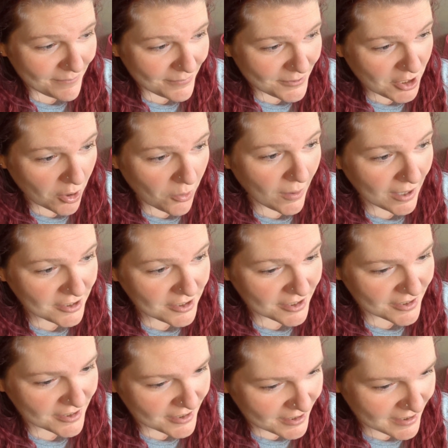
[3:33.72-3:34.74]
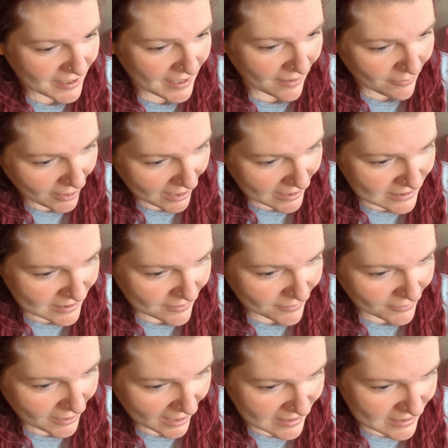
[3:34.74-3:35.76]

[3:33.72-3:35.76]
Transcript: show watchers have lots of